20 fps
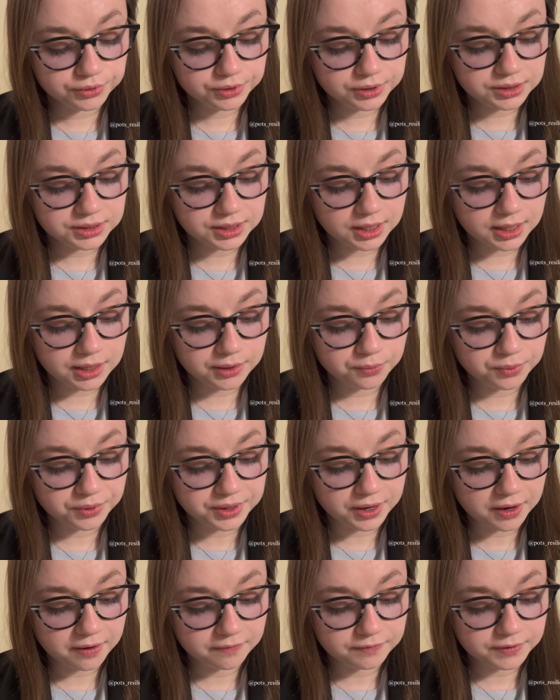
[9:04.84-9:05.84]
the day
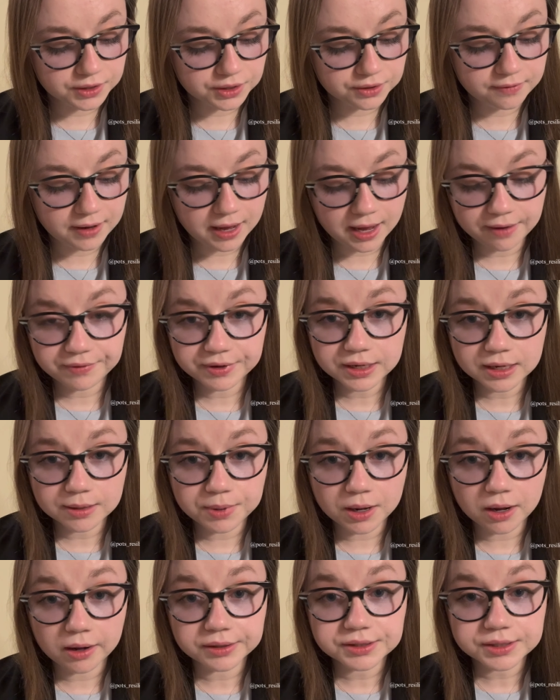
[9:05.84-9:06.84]
without fear of having a
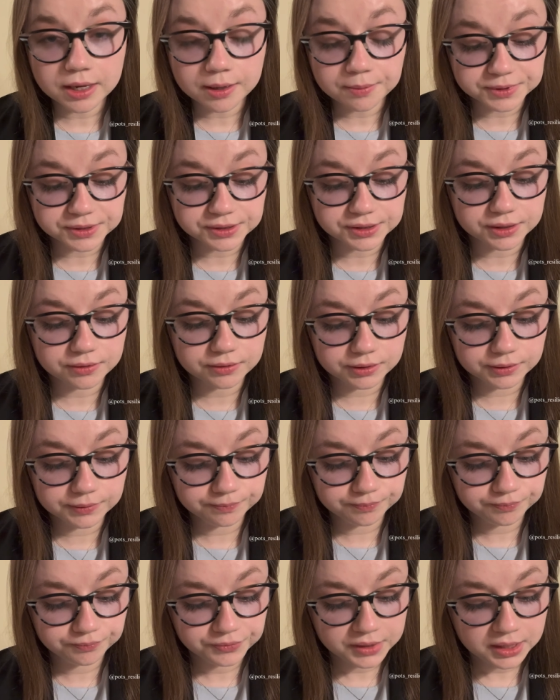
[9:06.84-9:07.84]
POTS episode.
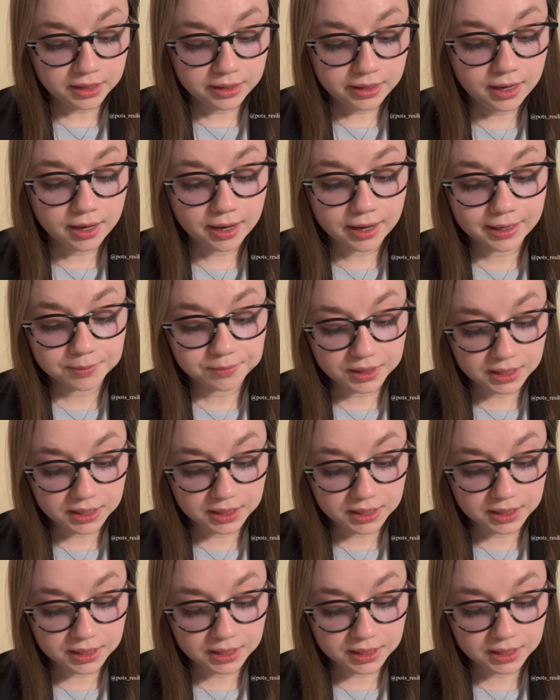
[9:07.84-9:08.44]
I am